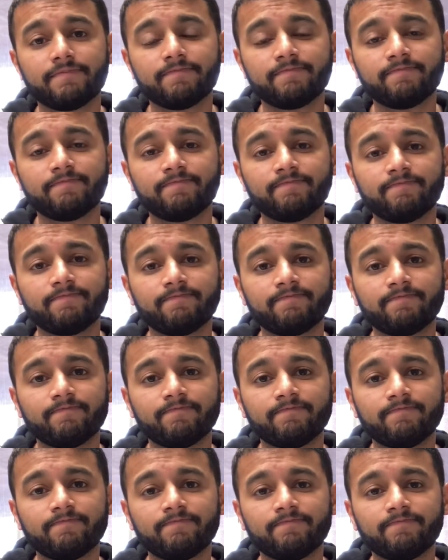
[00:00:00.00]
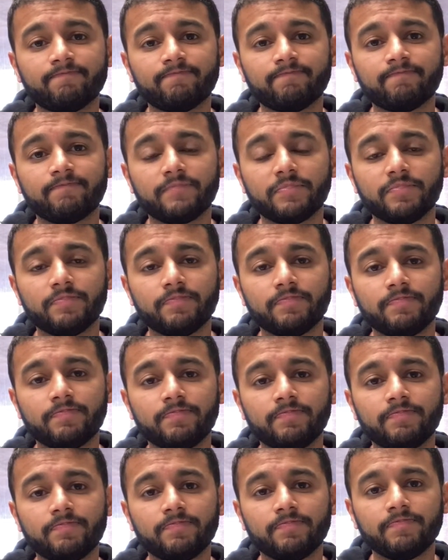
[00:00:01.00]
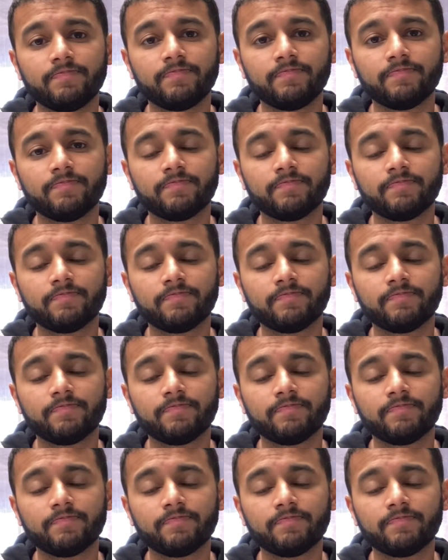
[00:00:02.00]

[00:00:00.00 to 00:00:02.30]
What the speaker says: Nobody speaks.